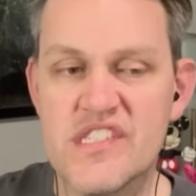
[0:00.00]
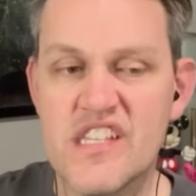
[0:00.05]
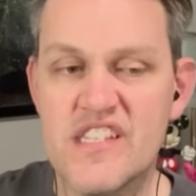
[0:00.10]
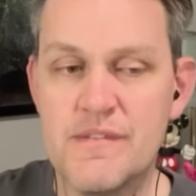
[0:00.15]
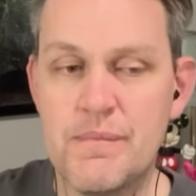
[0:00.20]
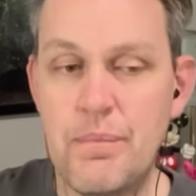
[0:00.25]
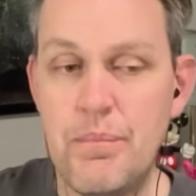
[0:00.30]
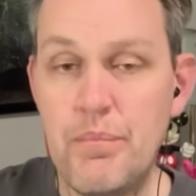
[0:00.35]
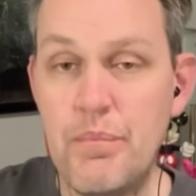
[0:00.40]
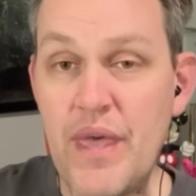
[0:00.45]
its
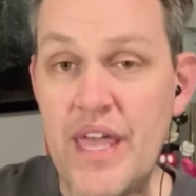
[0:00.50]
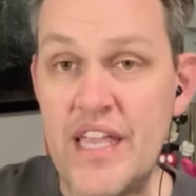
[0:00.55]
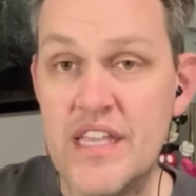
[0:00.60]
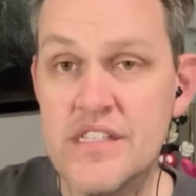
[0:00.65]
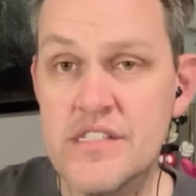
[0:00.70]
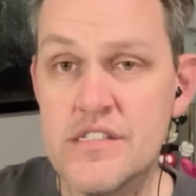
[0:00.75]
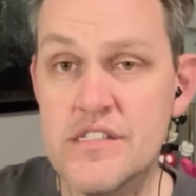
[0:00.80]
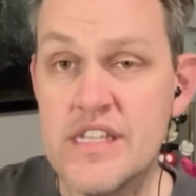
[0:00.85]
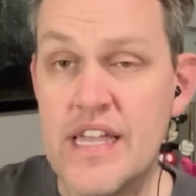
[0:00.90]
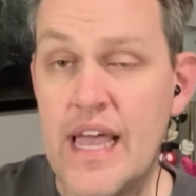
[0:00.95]

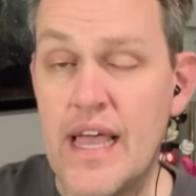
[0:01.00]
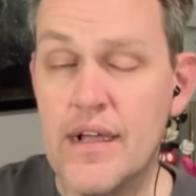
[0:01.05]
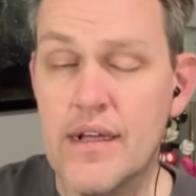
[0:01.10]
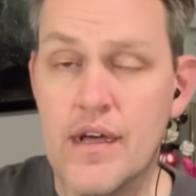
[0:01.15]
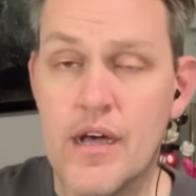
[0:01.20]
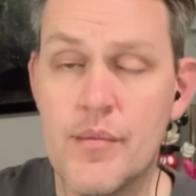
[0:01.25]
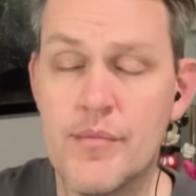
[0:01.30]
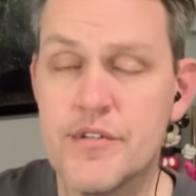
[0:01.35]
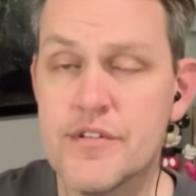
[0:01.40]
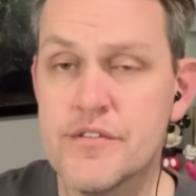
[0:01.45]
base
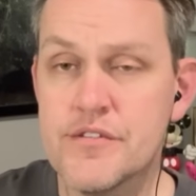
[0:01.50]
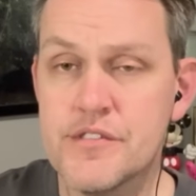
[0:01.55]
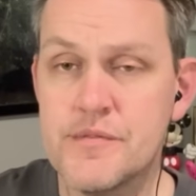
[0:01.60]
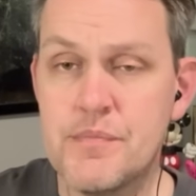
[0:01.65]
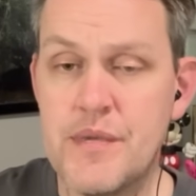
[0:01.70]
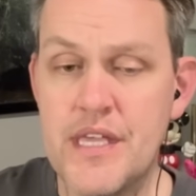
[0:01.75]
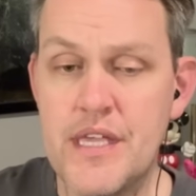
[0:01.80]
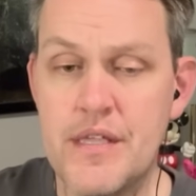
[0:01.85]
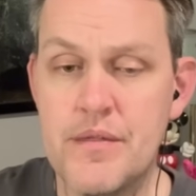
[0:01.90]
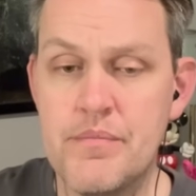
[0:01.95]
tachometer
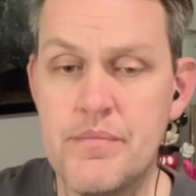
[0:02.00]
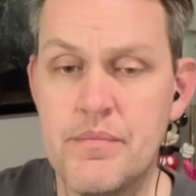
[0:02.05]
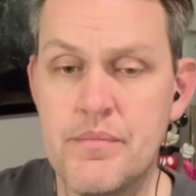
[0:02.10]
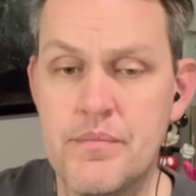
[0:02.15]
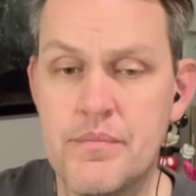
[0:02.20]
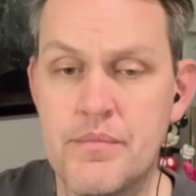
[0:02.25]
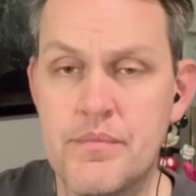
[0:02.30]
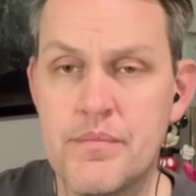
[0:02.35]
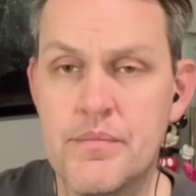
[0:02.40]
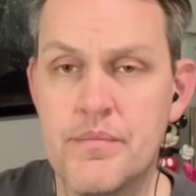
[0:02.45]
speed,
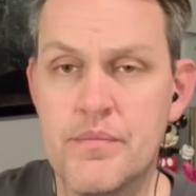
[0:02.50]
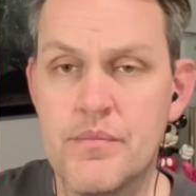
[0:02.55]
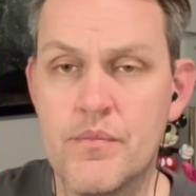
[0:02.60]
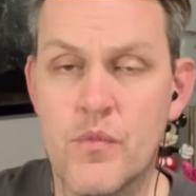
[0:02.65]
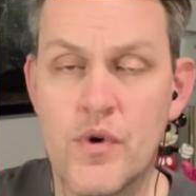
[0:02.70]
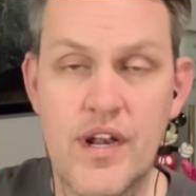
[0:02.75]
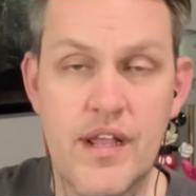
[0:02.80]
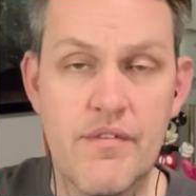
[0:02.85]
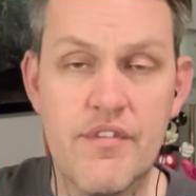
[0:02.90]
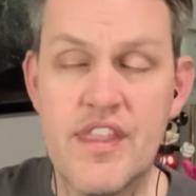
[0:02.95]

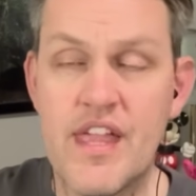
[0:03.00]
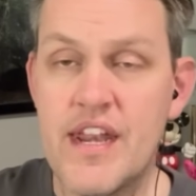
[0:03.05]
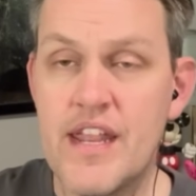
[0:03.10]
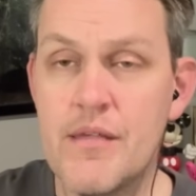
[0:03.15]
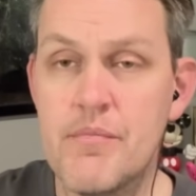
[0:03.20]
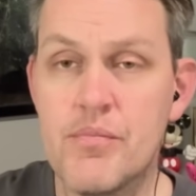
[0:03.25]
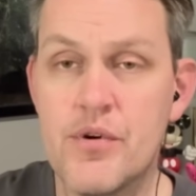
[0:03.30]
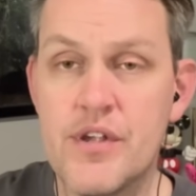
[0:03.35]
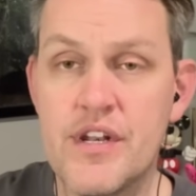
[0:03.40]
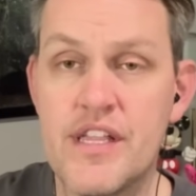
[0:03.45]
whatever that
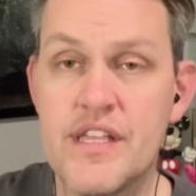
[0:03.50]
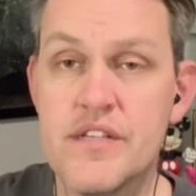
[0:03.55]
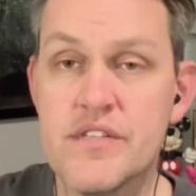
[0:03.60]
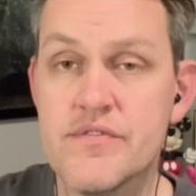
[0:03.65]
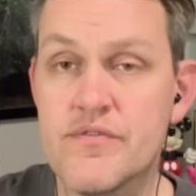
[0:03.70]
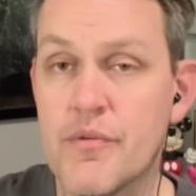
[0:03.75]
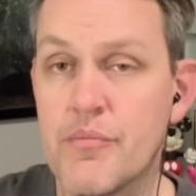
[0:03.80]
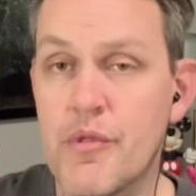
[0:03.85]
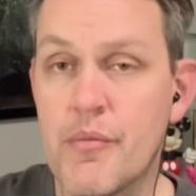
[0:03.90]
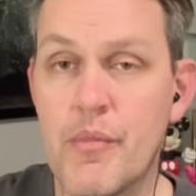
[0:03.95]
input is
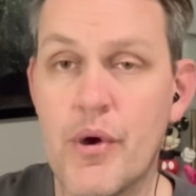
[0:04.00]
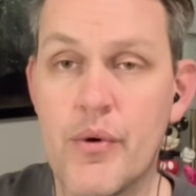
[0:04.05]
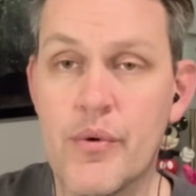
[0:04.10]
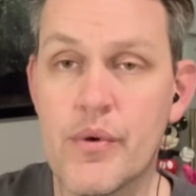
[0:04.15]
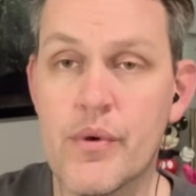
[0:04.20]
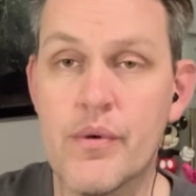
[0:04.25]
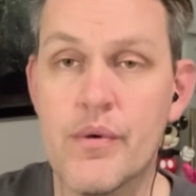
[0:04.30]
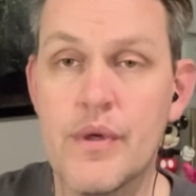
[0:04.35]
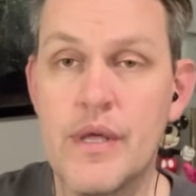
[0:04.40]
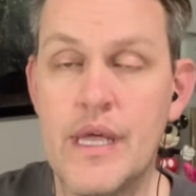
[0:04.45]
from the
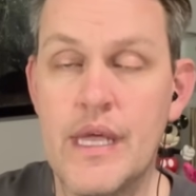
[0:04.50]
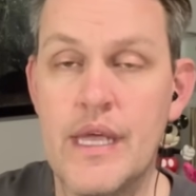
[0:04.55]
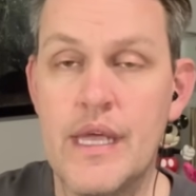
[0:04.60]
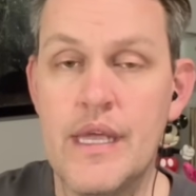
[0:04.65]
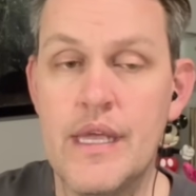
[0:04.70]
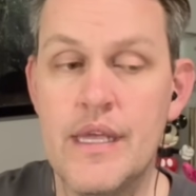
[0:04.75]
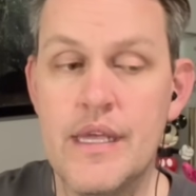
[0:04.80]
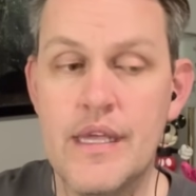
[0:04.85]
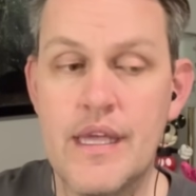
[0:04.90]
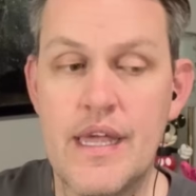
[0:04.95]
motor,
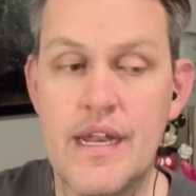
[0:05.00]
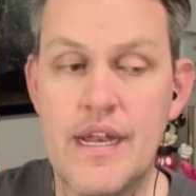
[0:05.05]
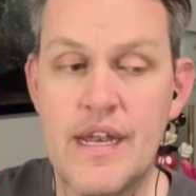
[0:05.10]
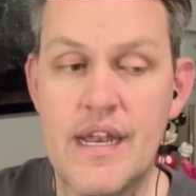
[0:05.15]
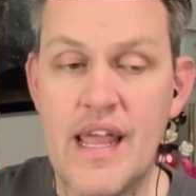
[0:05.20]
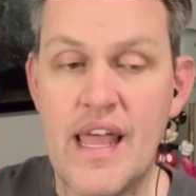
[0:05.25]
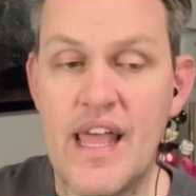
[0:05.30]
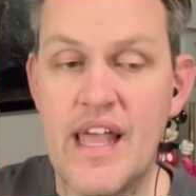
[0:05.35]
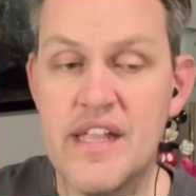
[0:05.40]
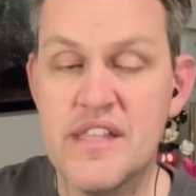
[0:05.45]
and it
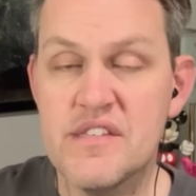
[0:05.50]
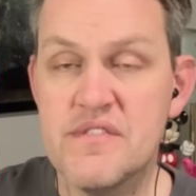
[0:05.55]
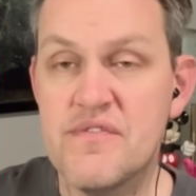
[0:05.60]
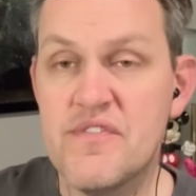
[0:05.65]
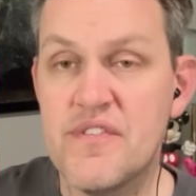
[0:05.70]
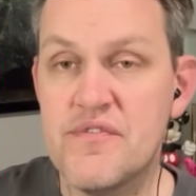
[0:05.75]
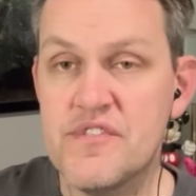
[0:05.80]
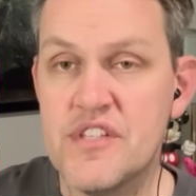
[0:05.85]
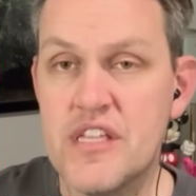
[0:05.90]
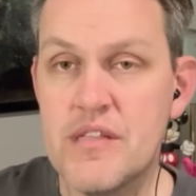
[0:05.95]
adds
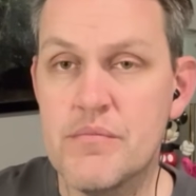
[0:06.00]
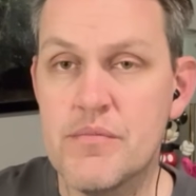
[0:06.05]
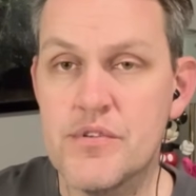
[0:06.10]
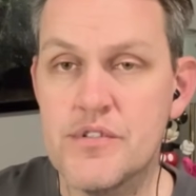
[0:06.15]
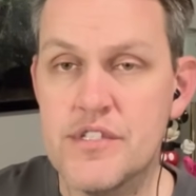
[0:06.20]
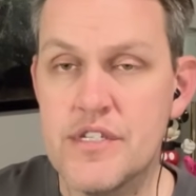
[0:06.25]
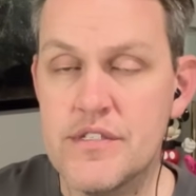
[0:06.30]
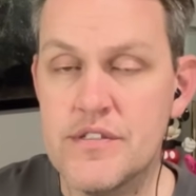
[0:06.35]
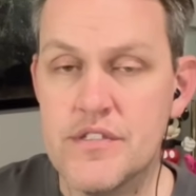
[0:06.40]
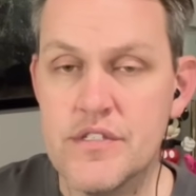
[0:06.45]

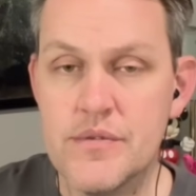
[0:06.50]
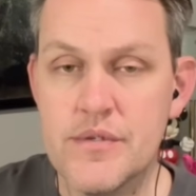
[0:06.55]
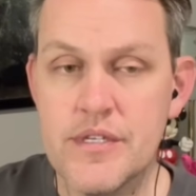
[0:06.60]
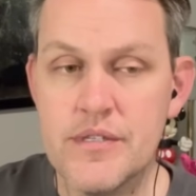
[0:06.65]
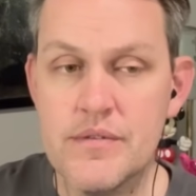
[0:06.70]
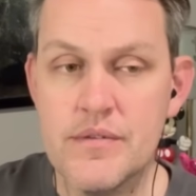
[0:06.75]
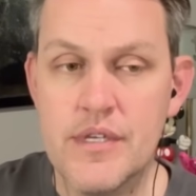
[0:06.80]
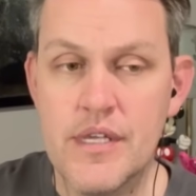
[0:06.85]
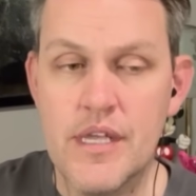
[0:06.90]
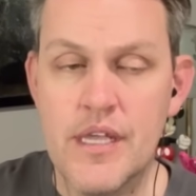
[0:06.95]
15% to it.